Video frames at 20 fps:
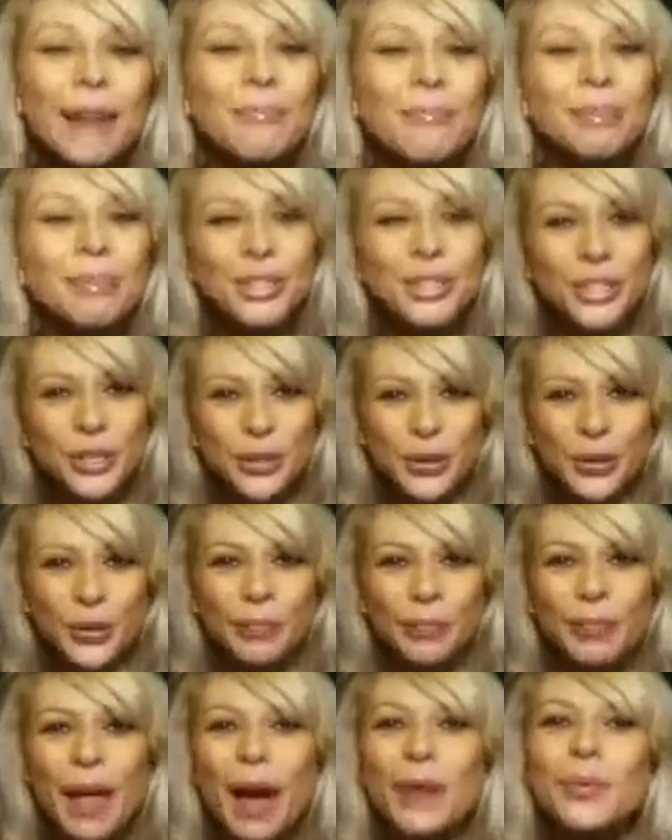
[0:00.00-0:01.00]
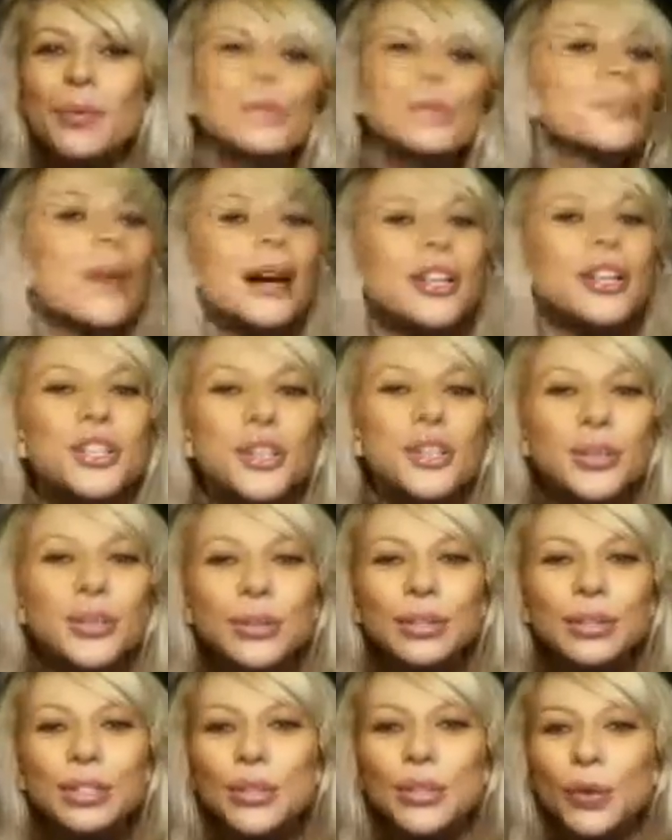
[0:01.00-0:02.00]
Number two was by
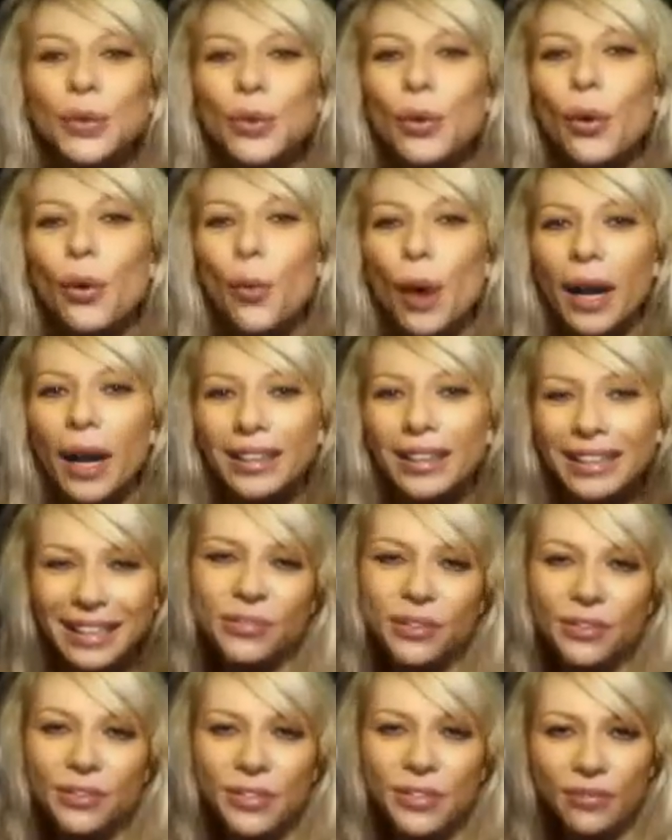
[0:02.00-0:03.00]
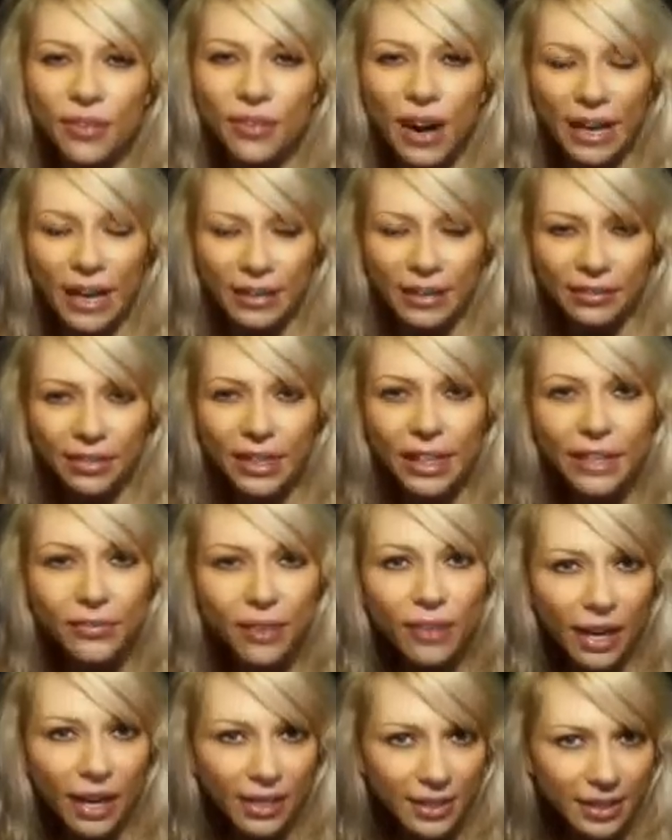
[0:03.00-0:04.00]
June 2, 1955. He
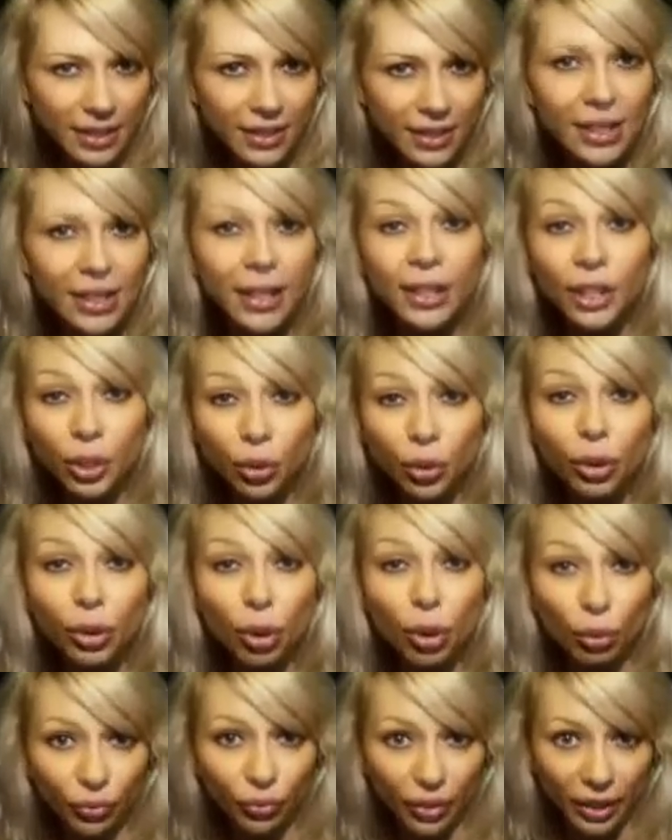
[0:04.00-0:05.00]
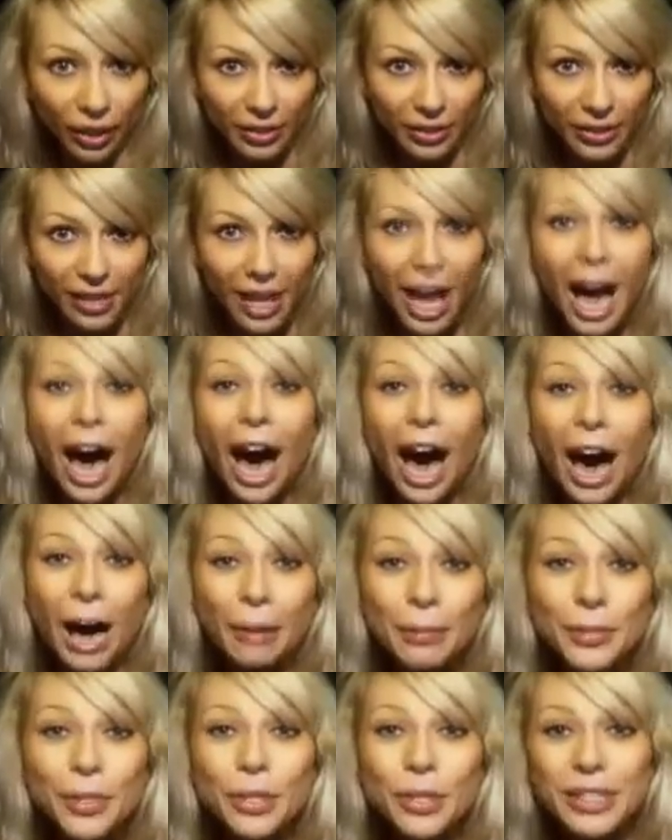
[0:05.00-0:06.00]
invited a new girlfriend
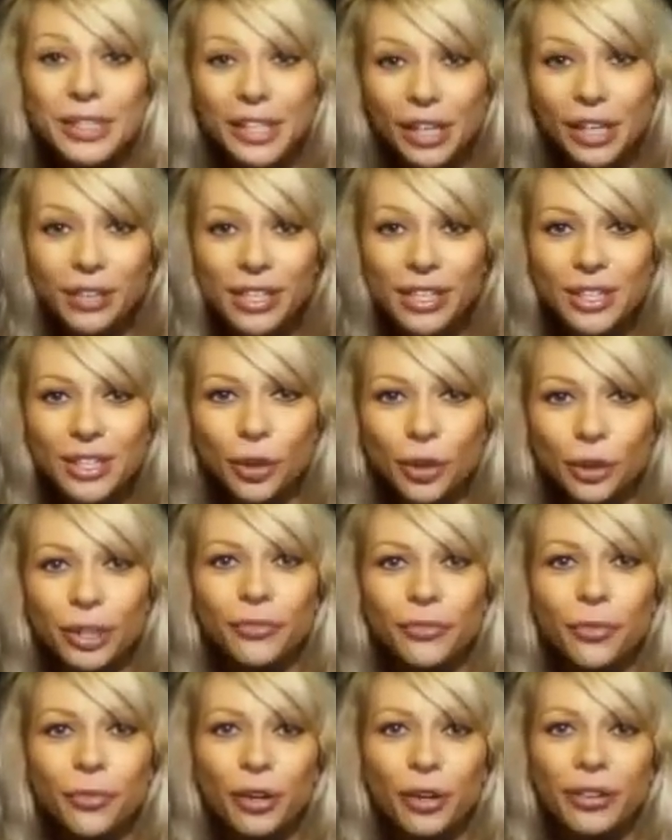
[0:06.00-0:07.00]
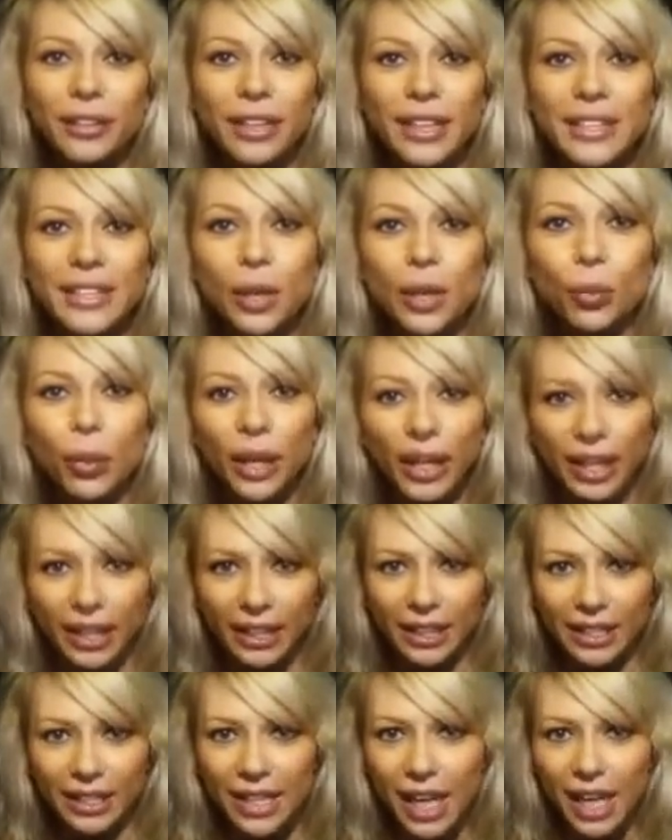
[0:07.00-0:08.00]
up to a ski resort for a three day
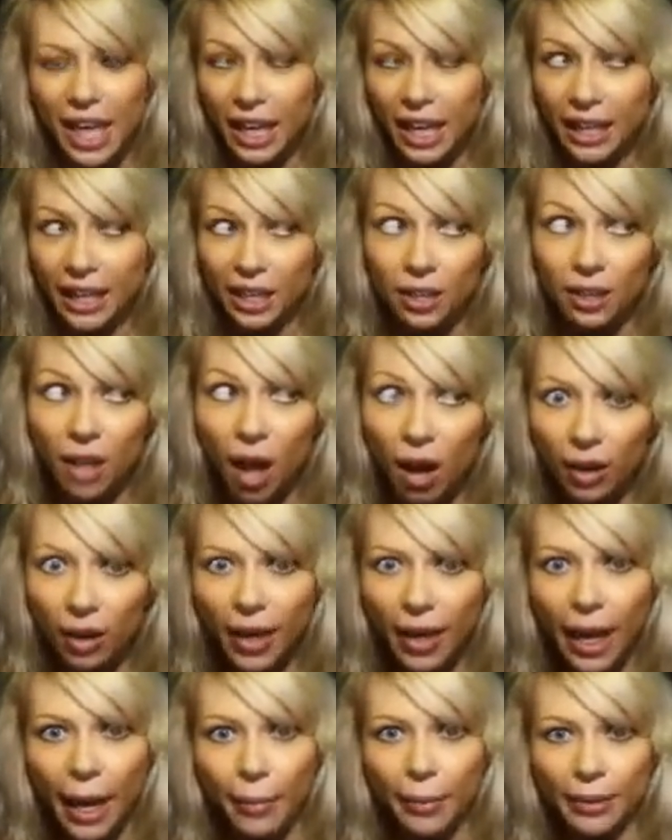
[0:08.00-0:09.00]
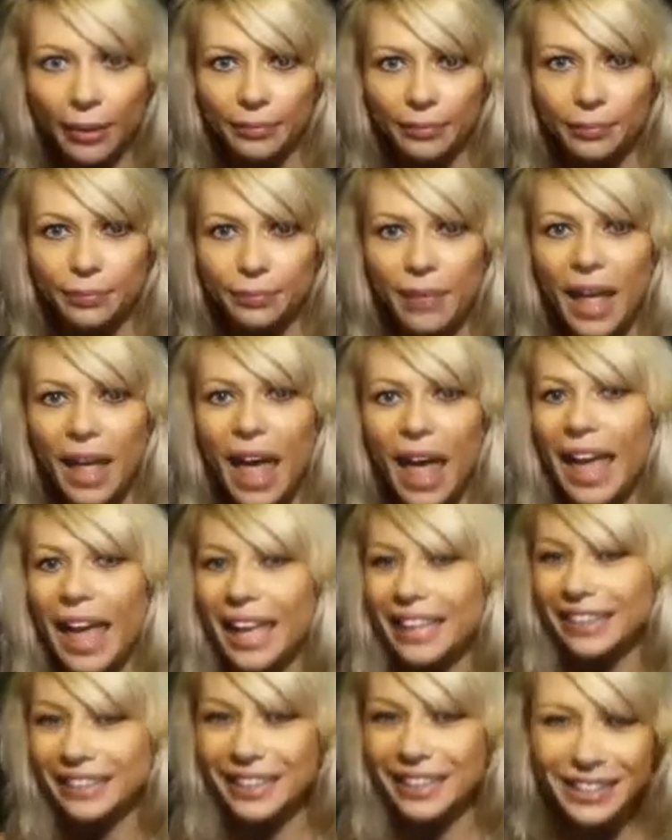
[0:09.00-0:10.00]
weekend in a log cabin.
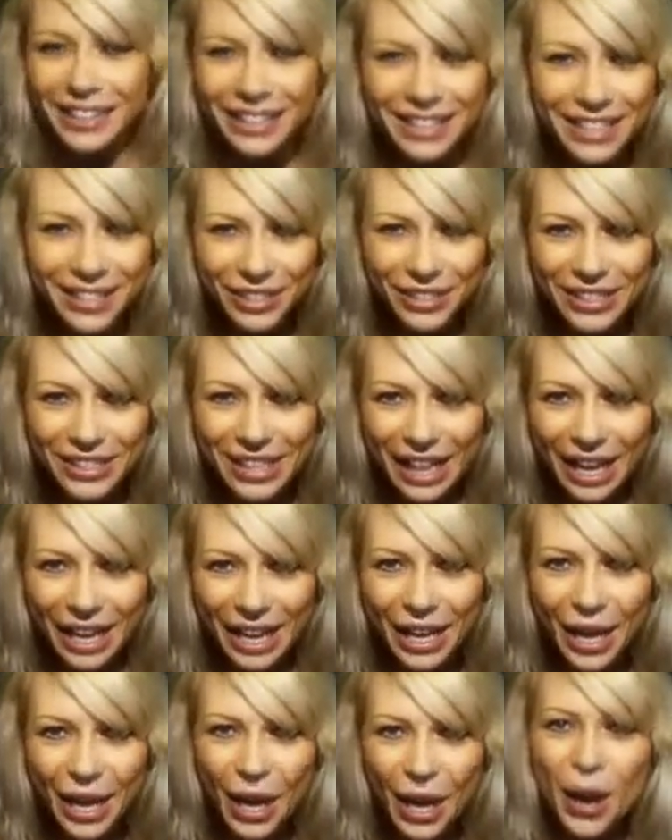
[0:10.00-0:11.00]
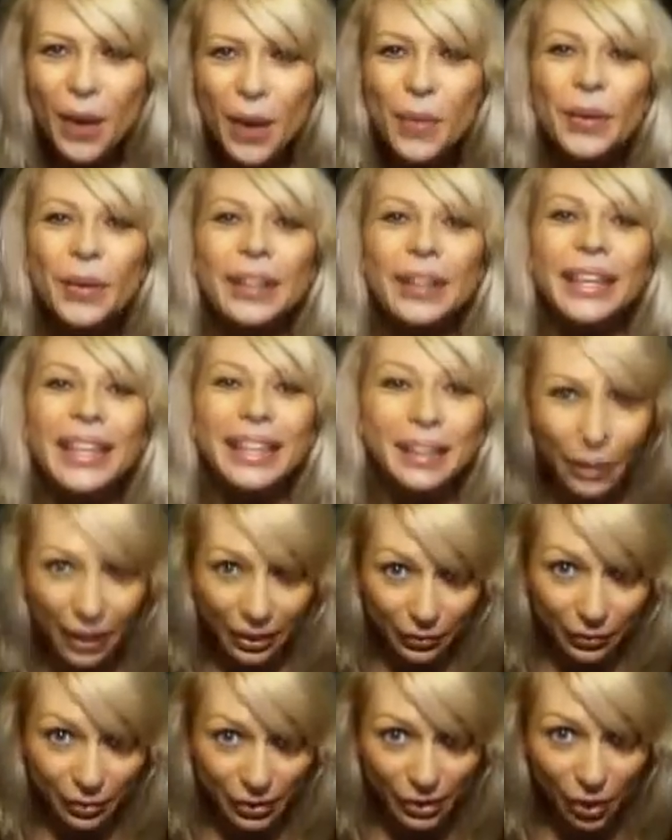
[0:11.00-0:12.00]
And needless to say, when the
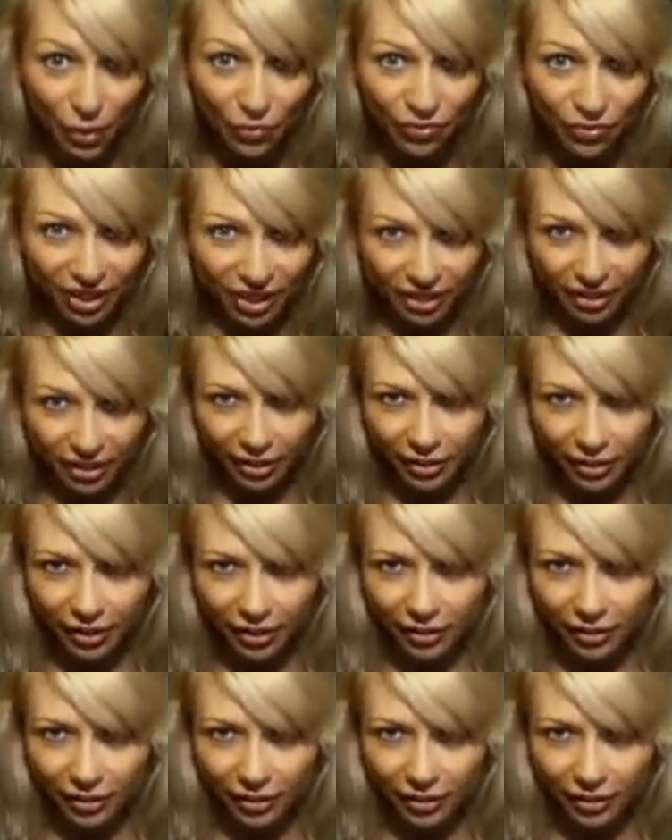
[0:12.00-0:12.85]
weekend was over,